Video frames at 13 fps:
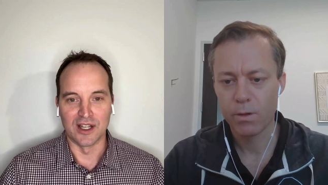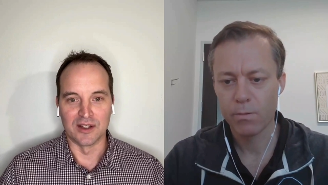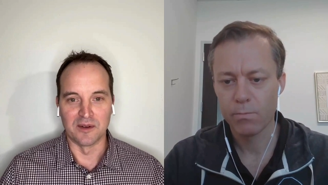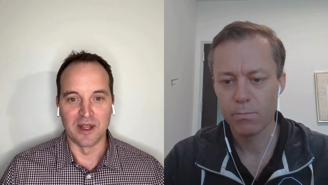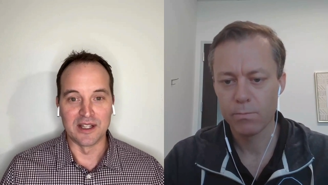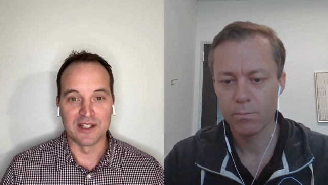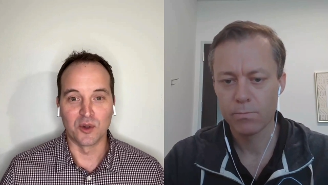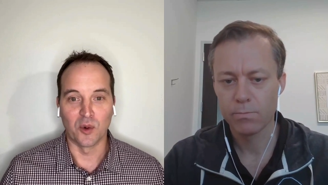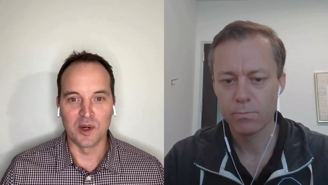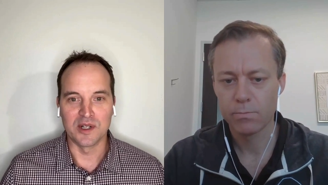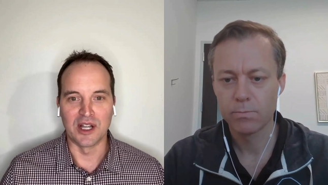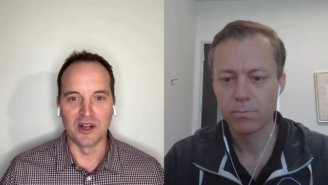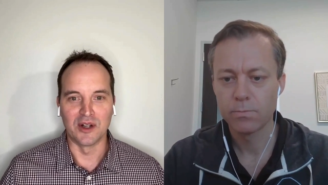Speaker 1: uh,
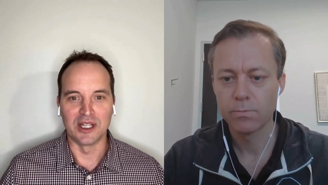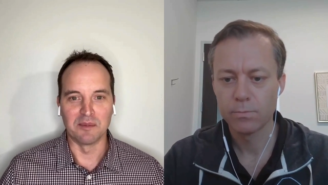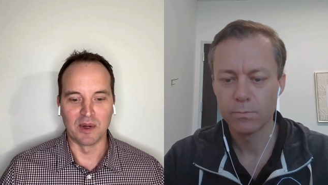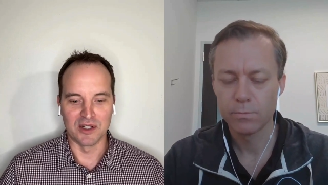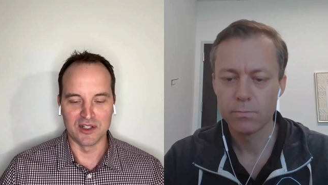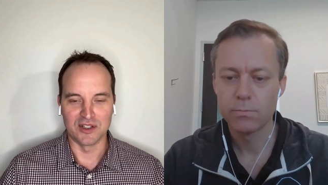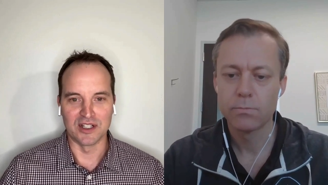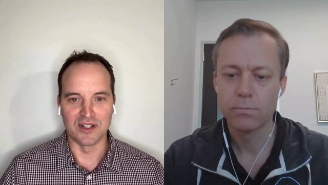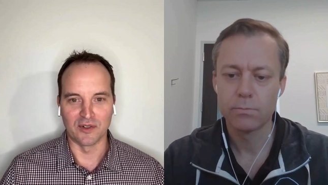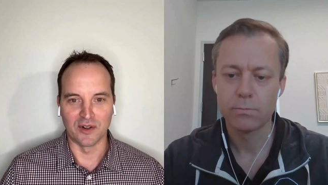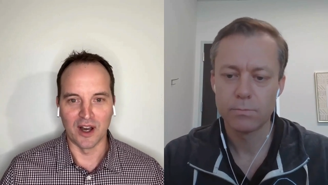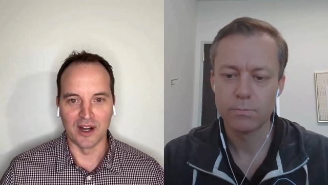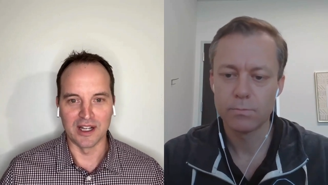storytelling, but it's just a
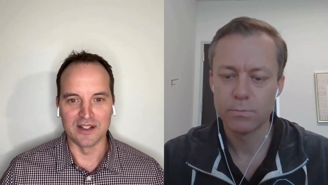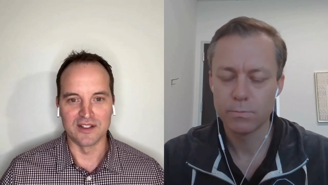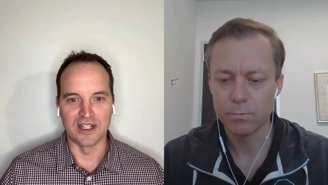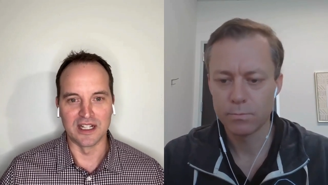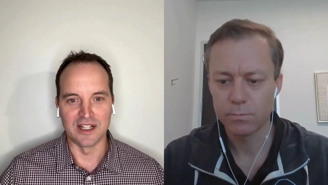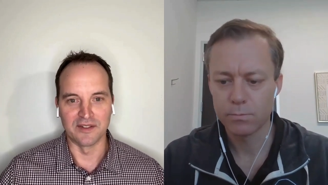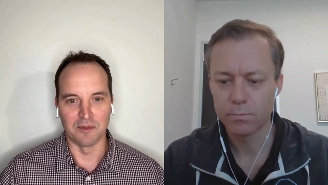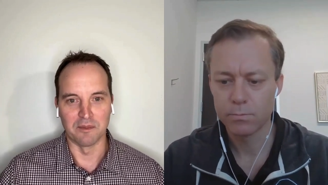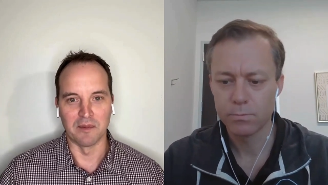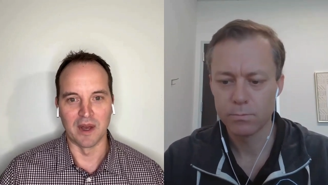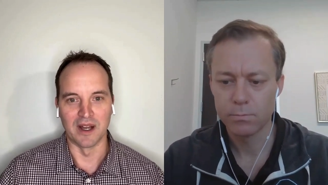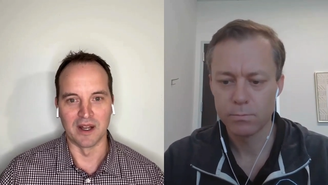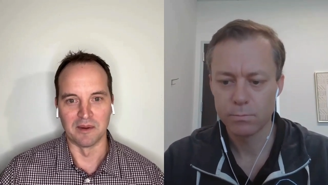different audience and a
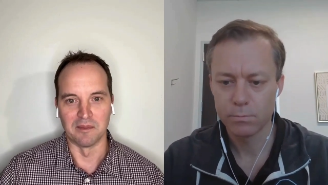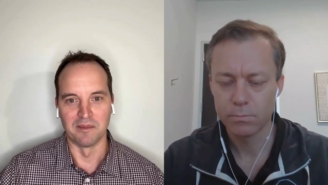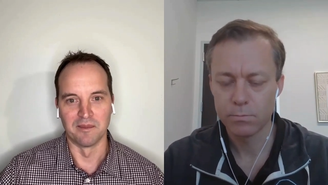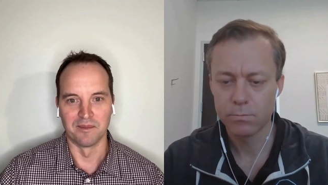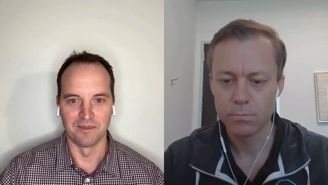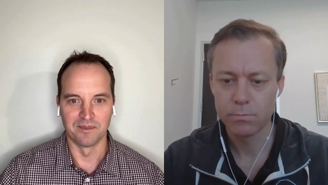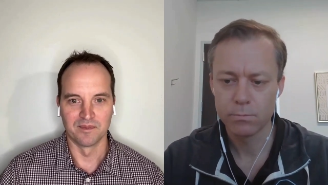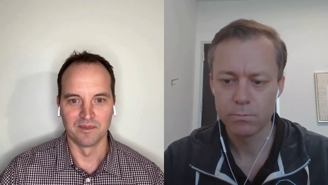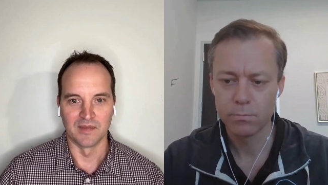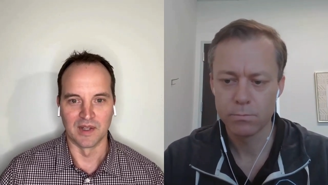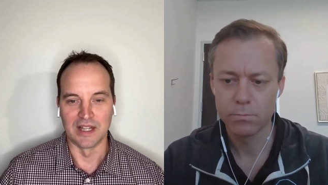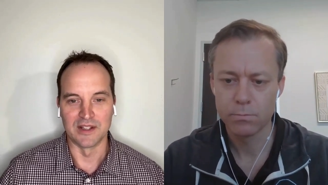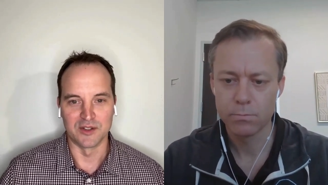different uh,
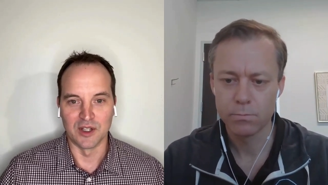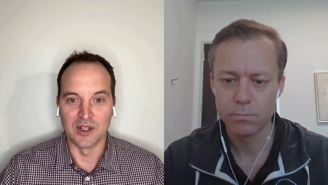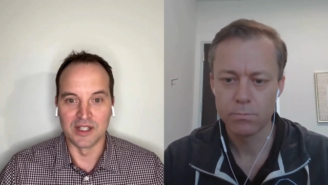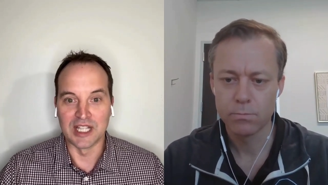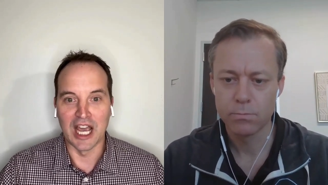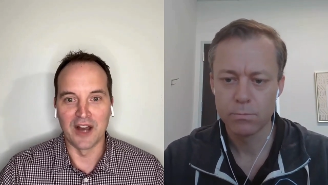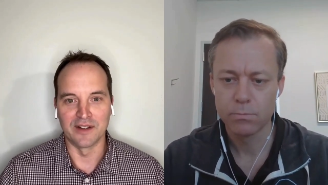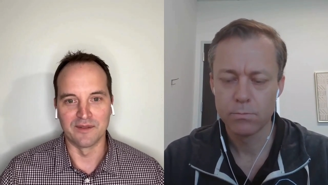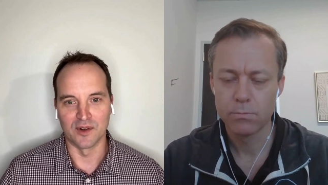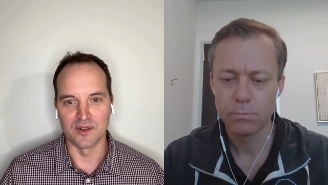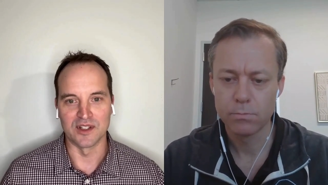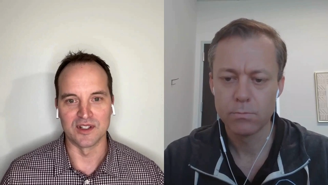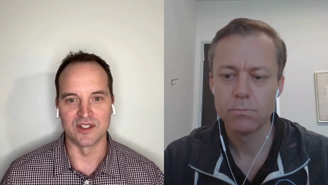it's accounting
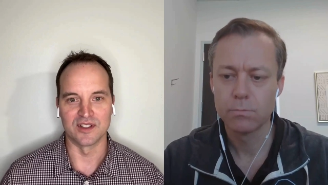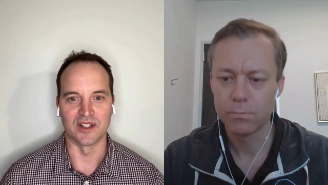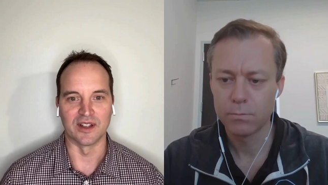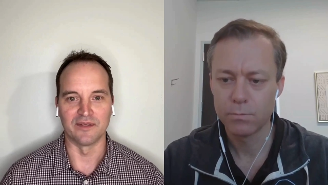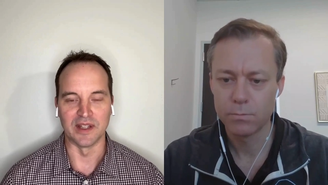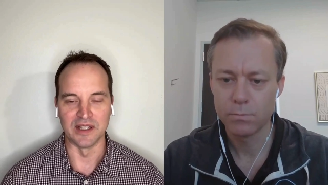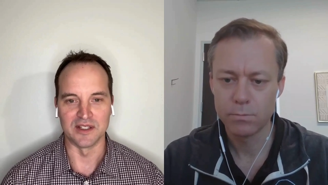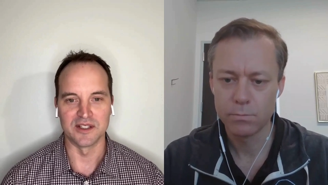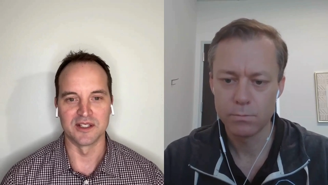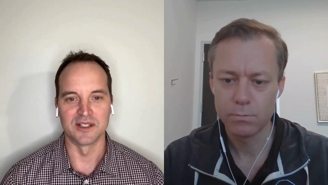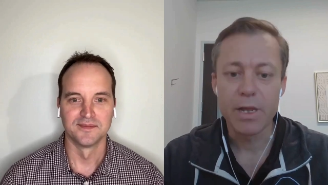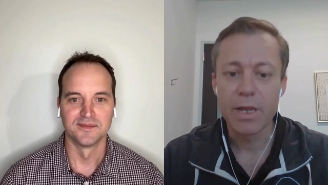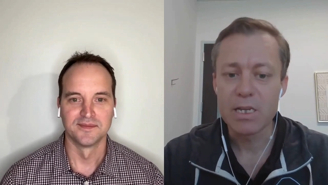versus uh,
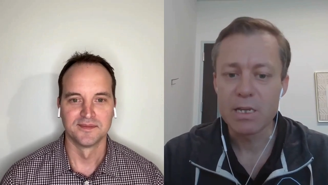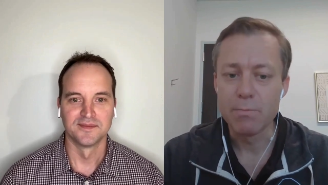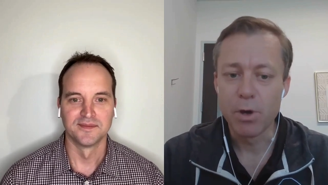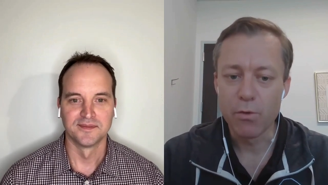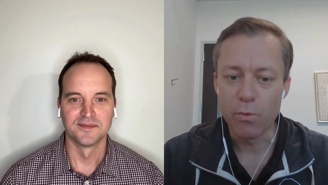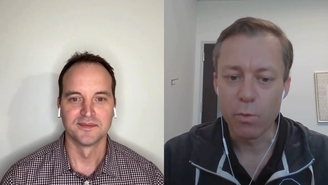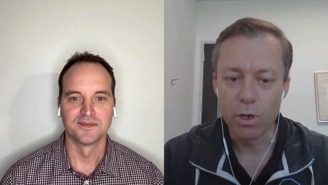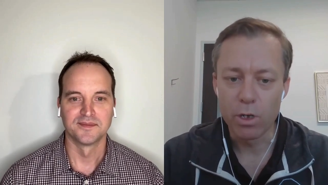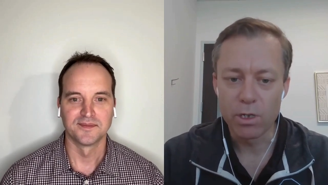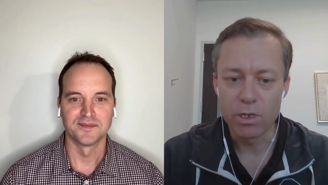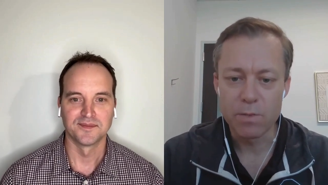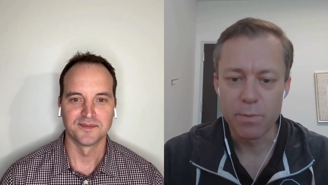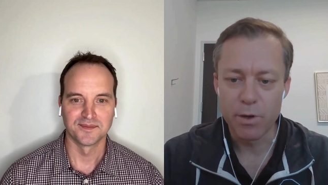fitness. I
Speaker 2: guess in both
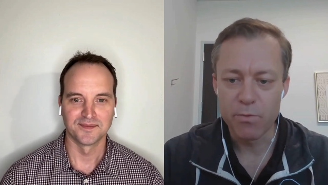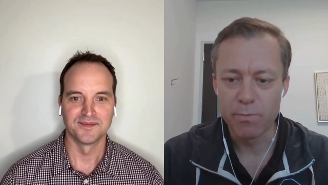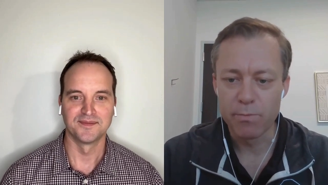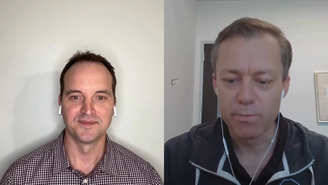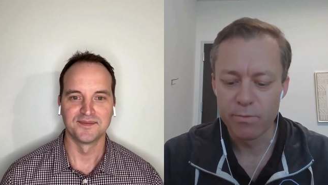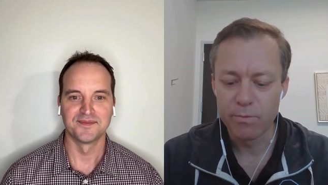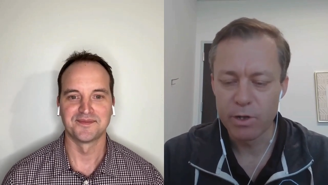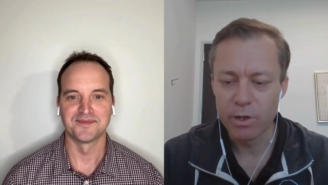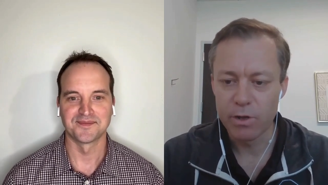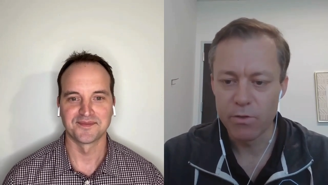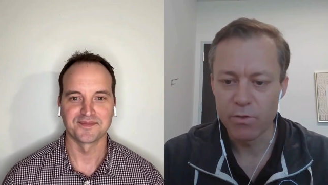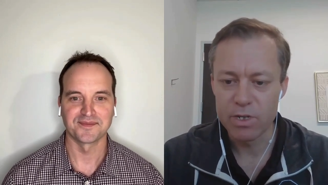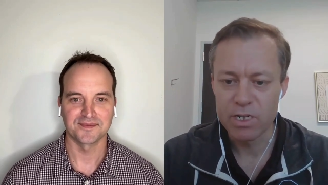worlds, both you know
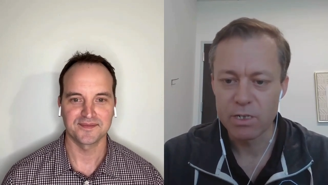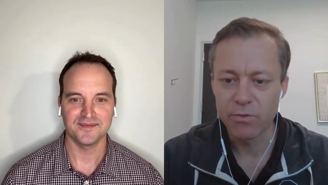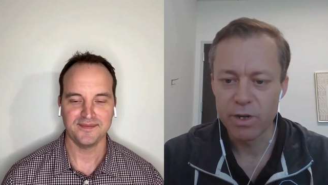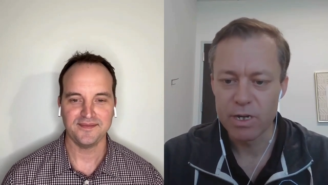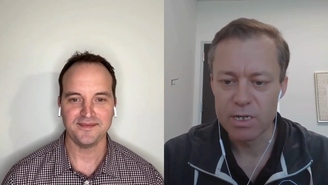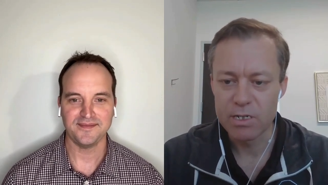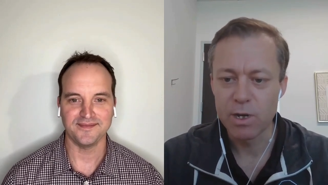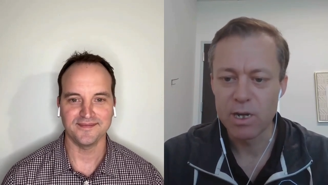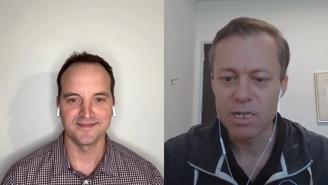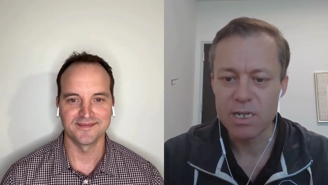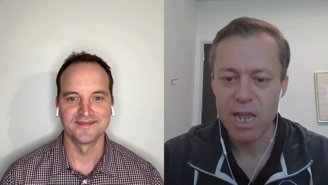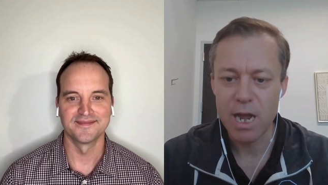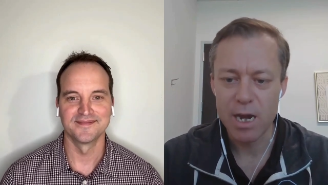the physical fitness as well
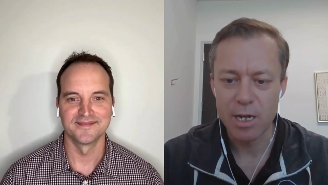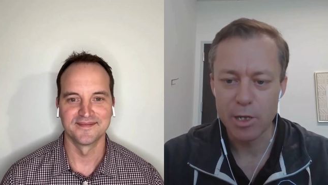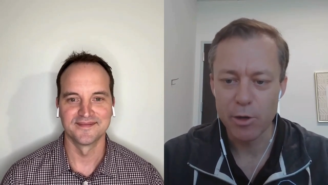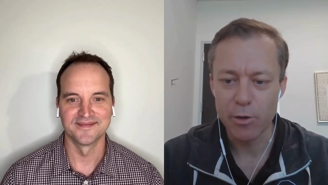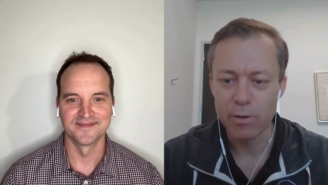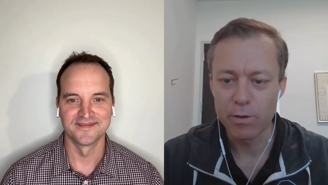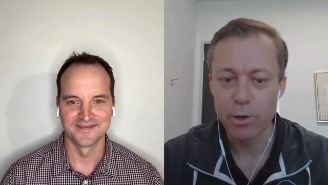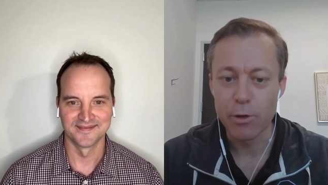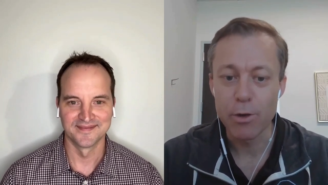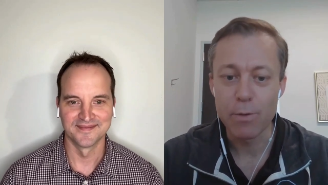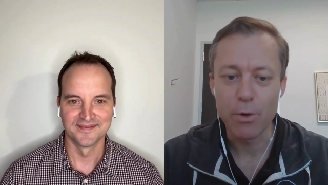as counting, you're you're